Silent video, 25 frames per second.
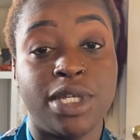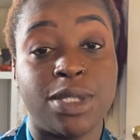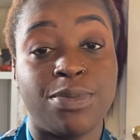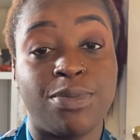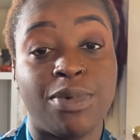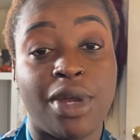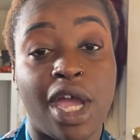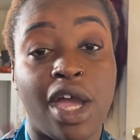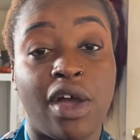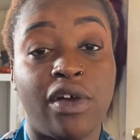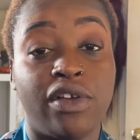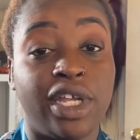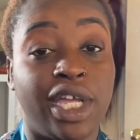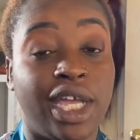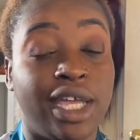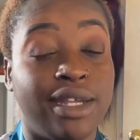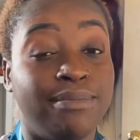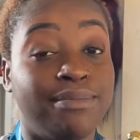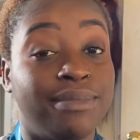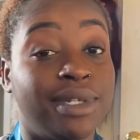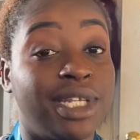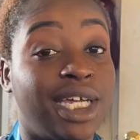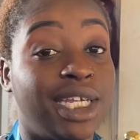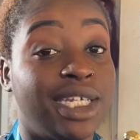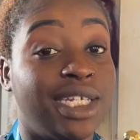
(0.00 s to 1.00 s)
brown
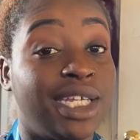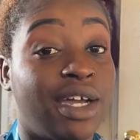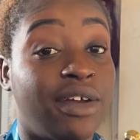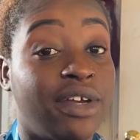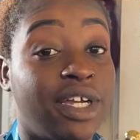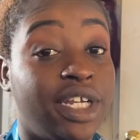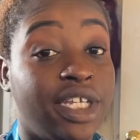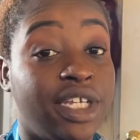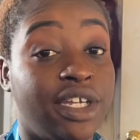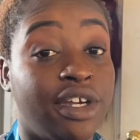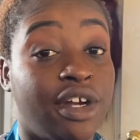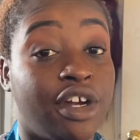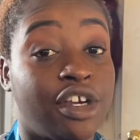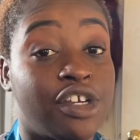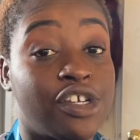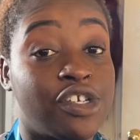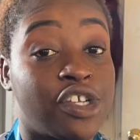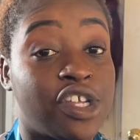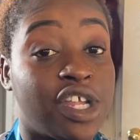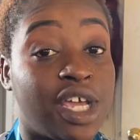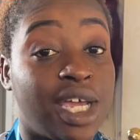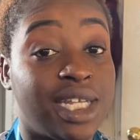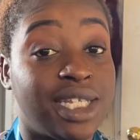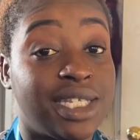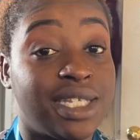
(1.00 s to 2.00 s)
and blend out any harsh
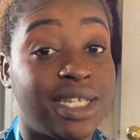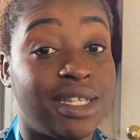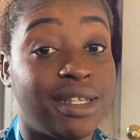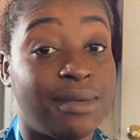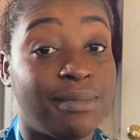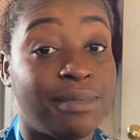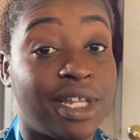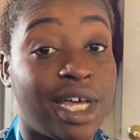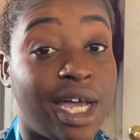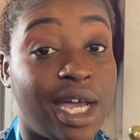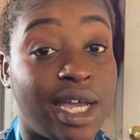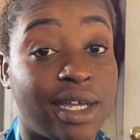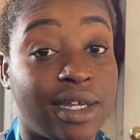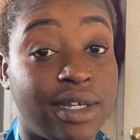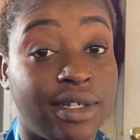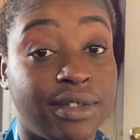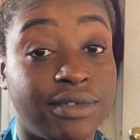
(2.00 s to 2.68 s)
lines in the black.